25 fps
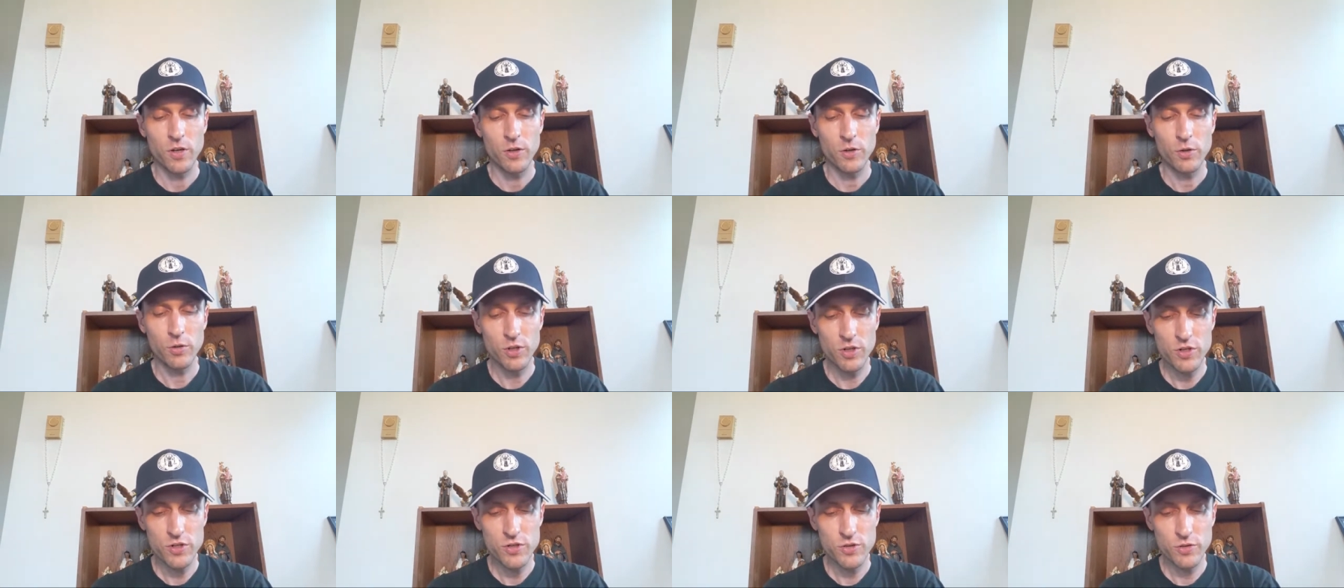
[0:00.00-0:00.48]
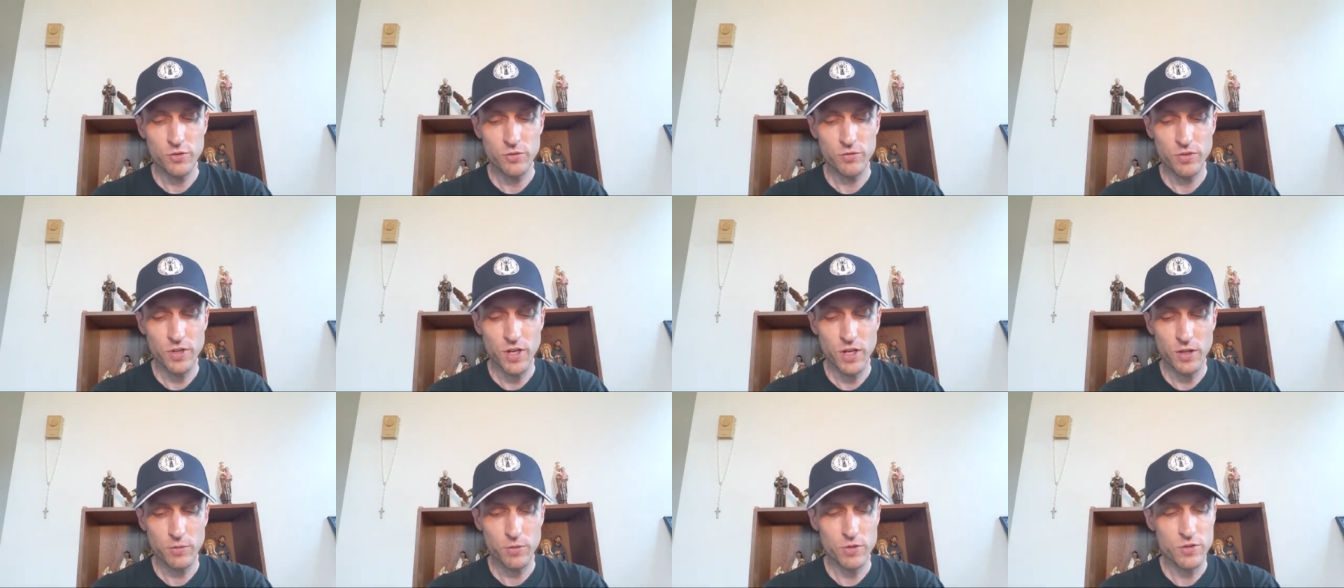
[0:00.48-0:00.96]
traditional
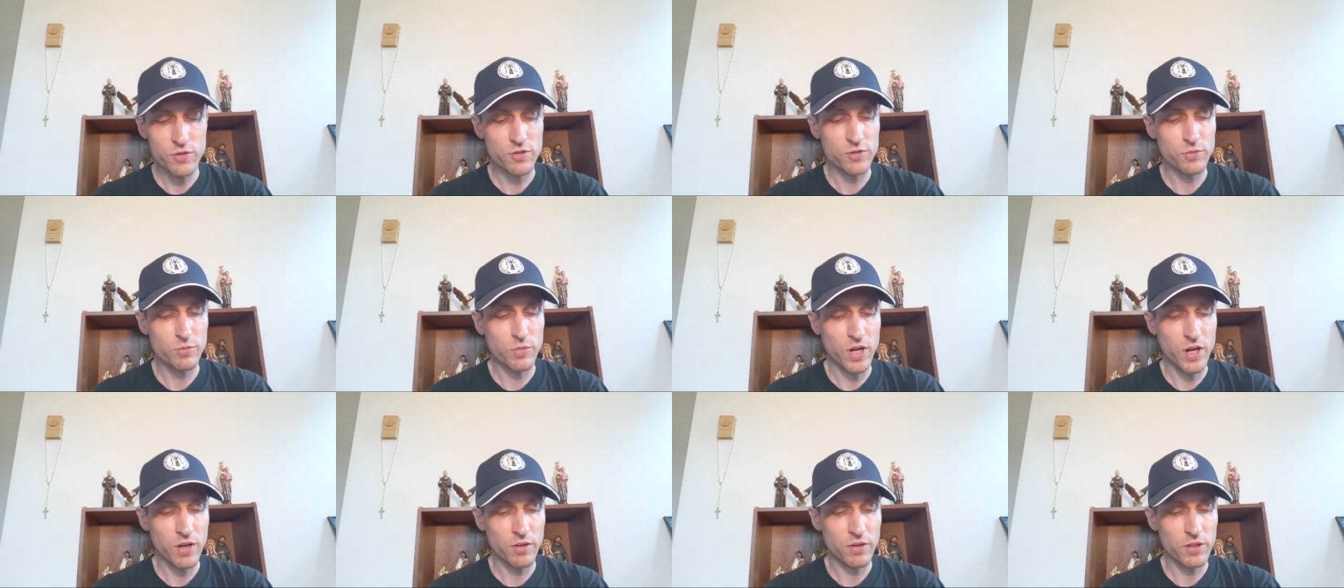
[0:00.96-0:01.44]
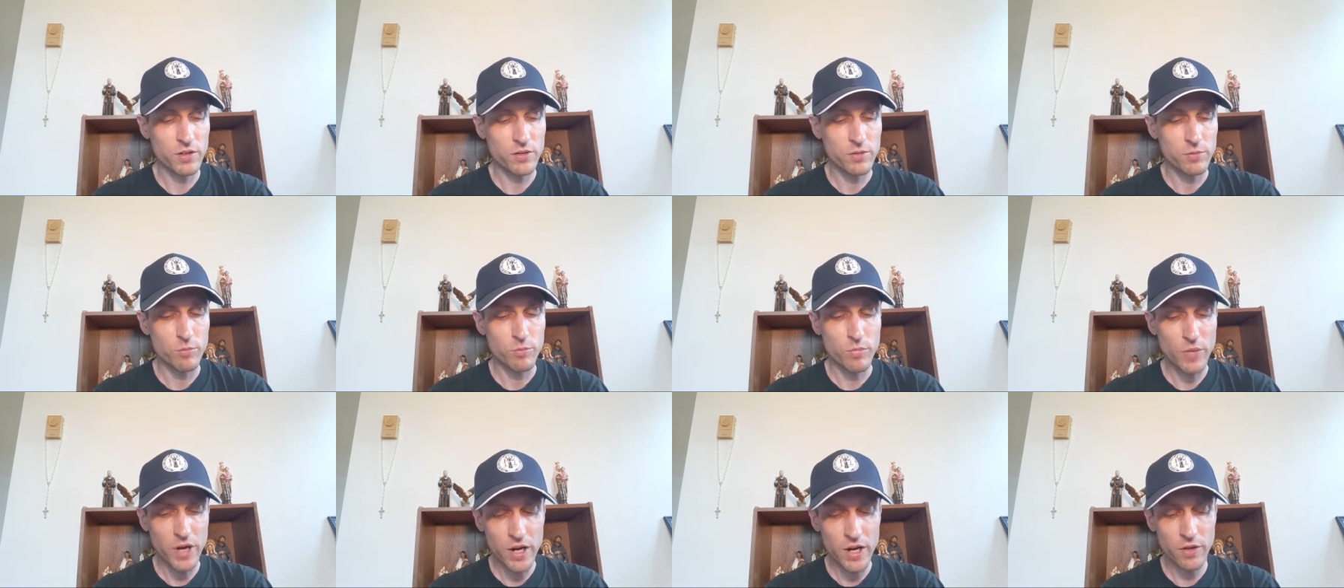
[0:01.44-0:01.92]
faith which is mildly,
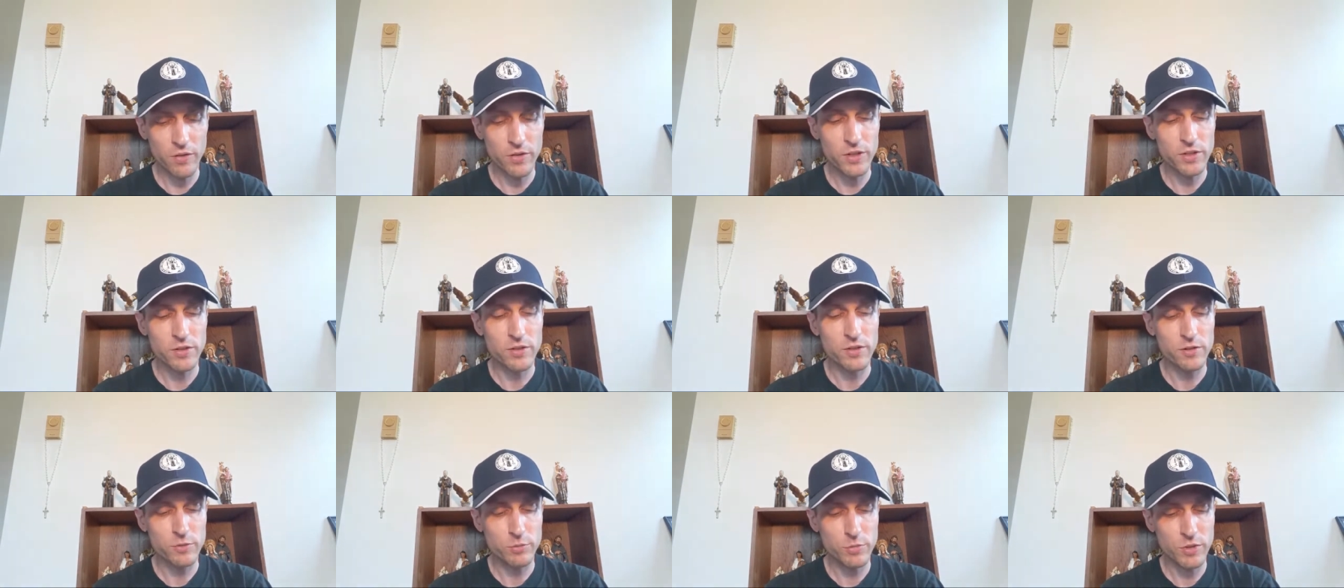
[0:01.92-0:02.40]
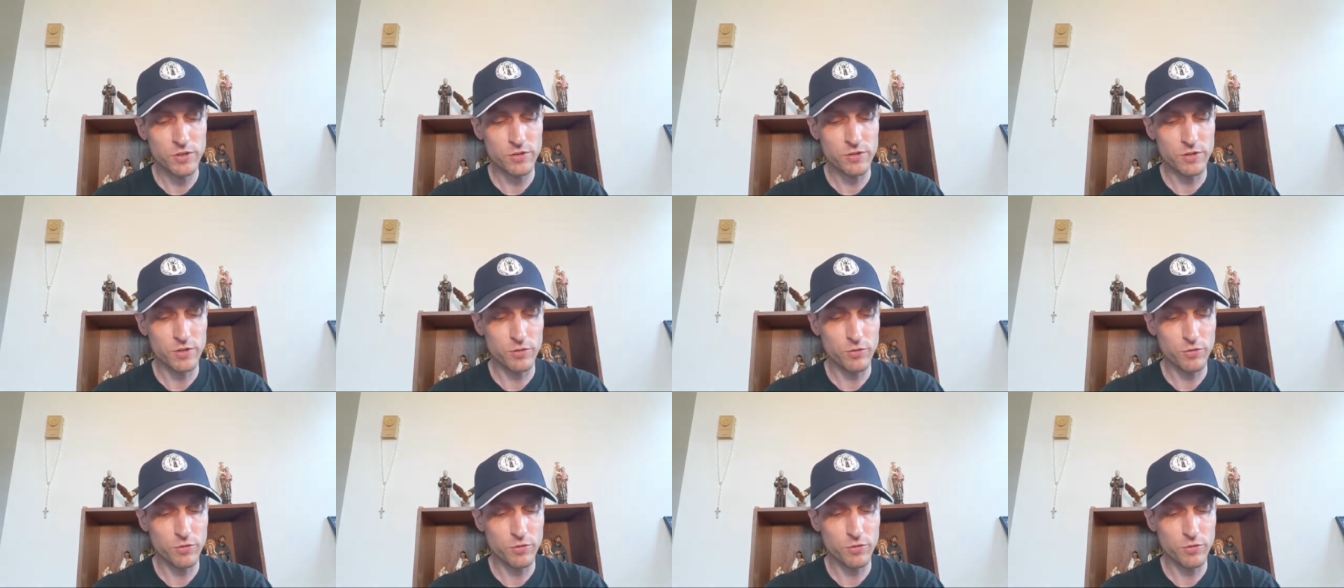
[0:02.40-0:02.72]
mildly dismissive.